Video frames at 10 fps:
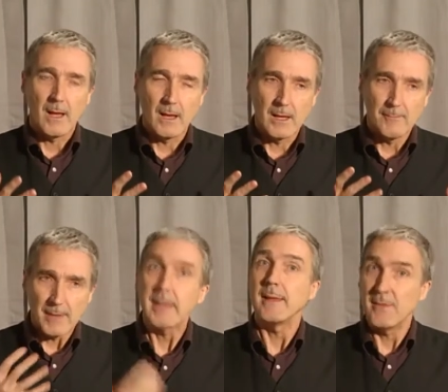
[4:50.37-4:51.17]
um,
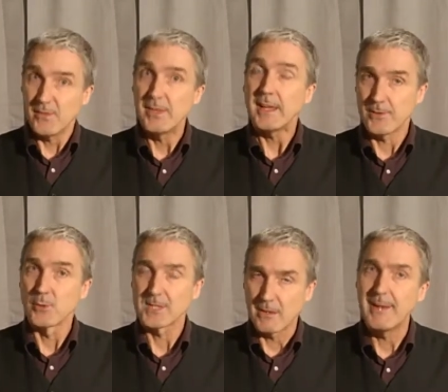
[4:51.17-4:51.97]
it
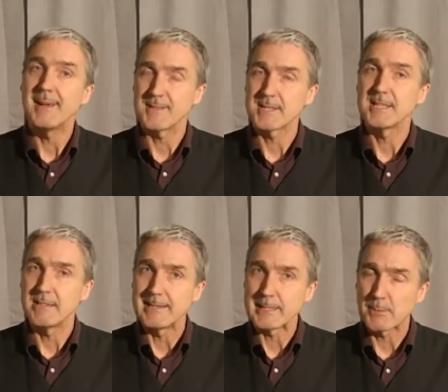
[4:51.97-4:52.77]
also has a
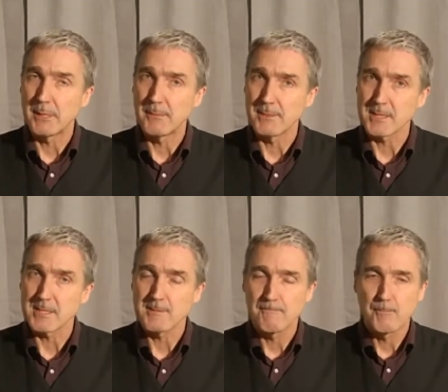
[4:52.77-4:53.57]
serious purpose